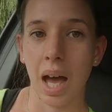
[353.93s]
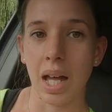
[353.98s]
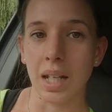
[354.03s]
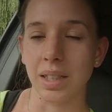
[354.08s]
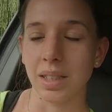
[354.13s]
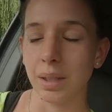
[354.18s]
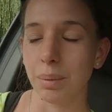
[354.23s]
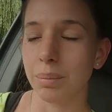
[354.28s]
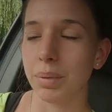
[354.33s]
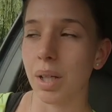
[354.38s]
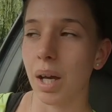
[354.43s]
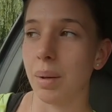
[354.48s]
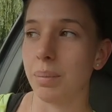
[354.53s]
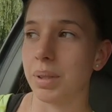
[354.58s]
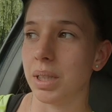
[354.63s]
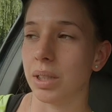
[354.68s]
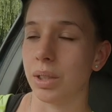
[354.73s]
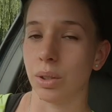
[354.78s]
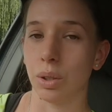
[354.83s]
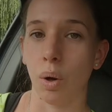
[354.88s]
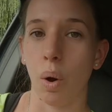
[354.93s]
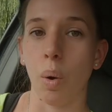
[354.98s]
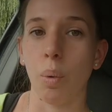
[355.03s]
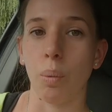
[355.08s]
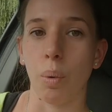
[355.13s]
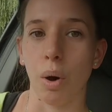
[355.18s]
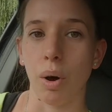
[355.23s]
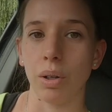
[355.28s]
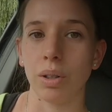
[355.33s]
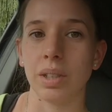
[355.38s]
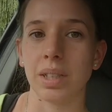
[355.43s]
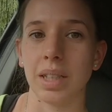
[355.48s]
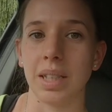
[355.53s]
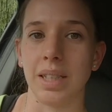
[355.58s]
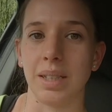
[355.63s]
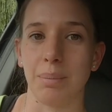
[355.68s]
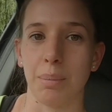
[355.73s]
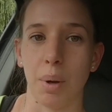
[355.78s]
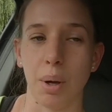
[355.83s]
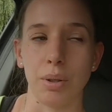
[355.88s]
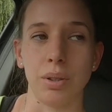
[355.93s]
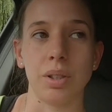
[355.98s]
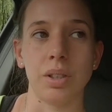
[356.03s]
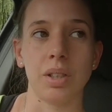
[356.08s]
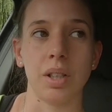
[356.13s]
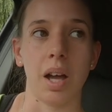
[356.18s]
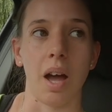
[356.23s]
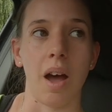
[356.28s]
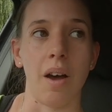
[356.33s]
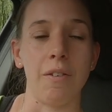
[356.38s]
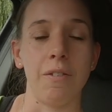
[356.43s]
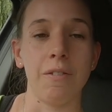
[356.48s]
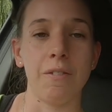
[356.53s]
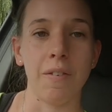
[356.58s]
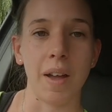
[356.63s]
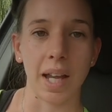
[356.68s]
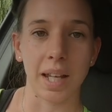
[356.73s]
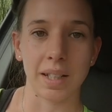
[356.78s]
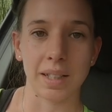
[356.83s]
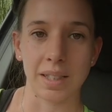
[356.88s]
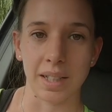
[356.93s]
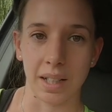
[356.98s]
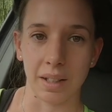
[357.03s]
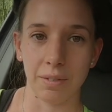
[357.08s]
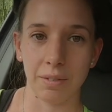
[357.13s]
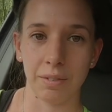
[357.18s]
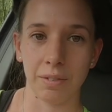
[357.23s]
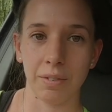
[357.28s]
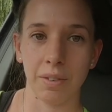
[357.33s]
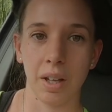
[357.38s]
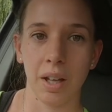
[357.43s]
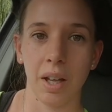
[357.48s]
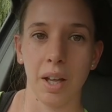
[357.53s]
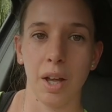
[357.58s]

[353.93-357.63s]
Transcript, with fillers: and sometimes it's not what is most effective,